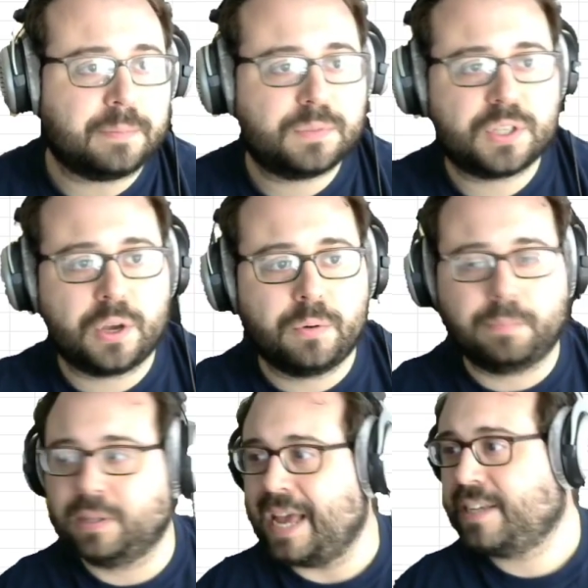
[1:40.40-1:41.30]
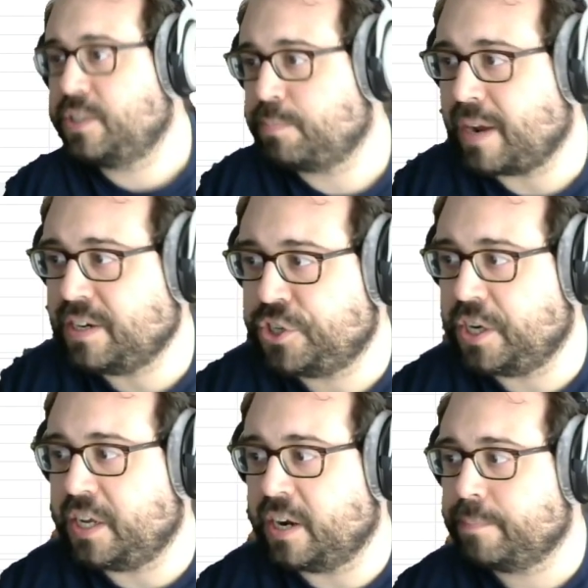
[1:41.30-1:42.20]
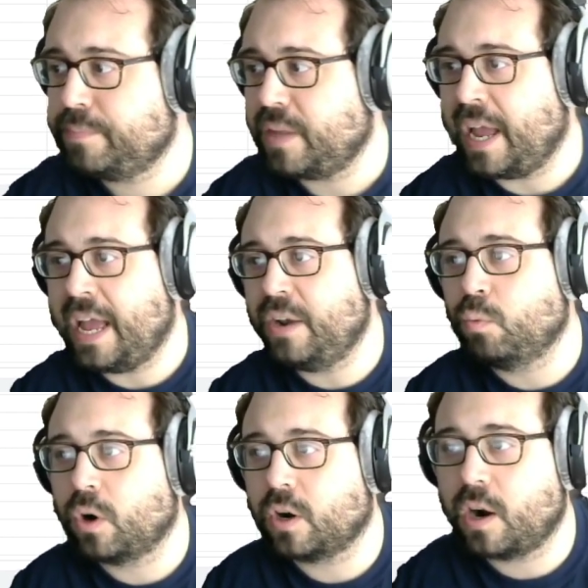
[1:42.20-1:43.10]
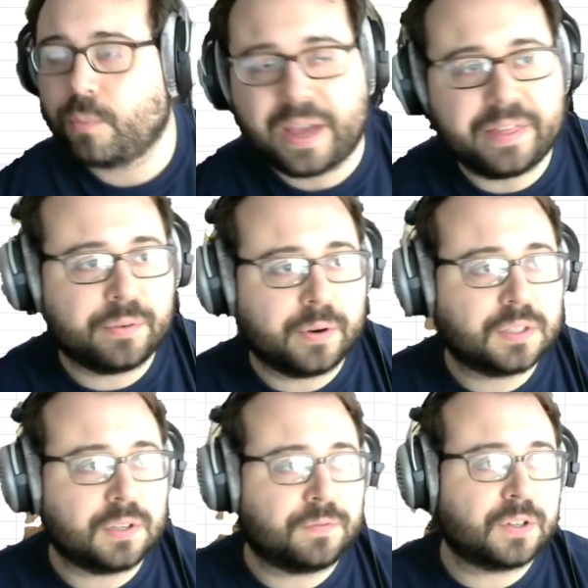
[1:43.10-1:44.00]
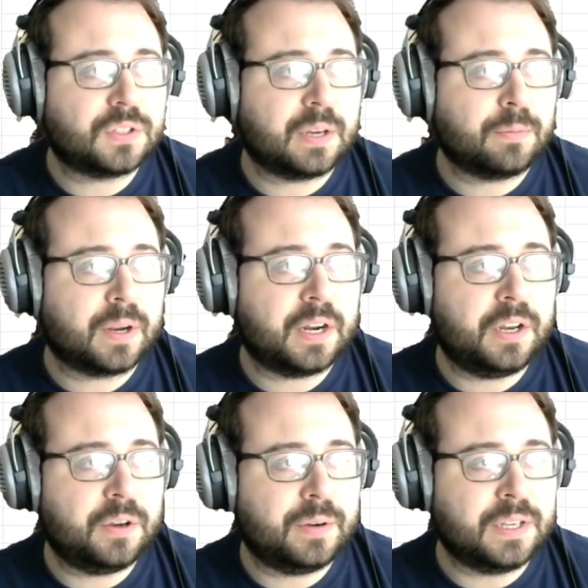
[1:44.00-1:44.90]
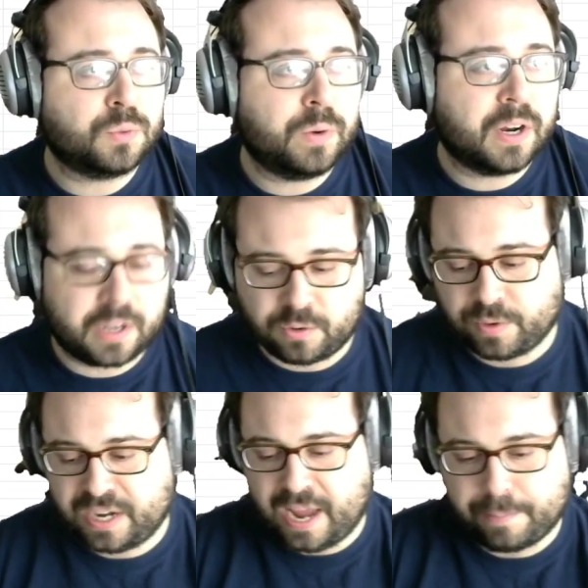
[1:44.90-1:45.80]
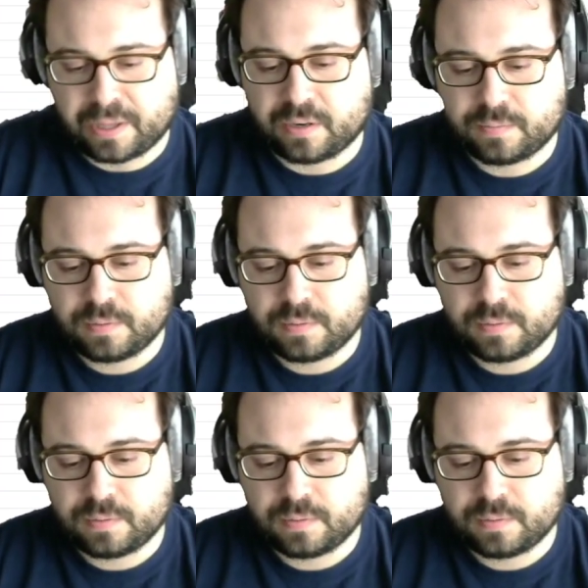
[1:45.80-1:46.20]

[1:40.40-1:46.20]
Let's go to a blank spreadsheet here and work our way through it. So first thing we're going to do is we are going to rename it.